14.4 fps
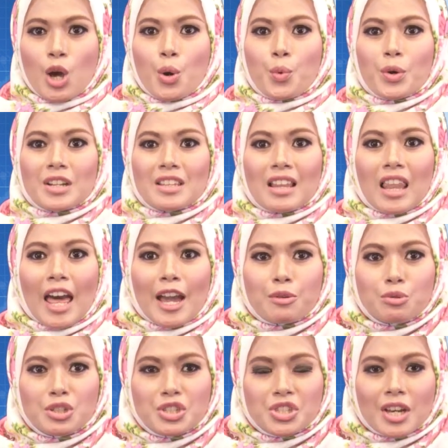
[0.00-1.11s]
where the
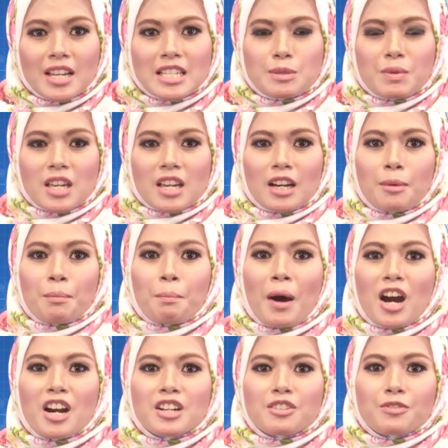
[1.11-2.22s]
language has become
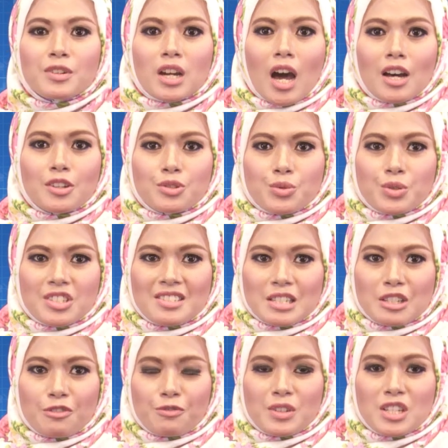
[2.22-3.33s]
part of a country's
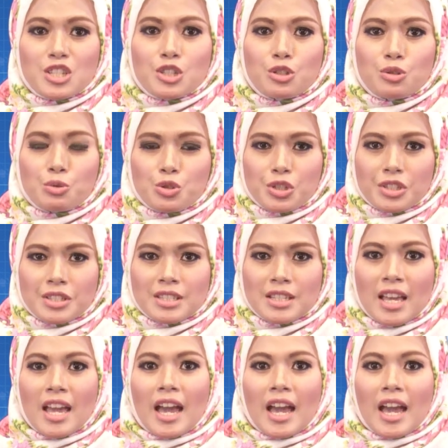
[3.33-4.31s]
institutions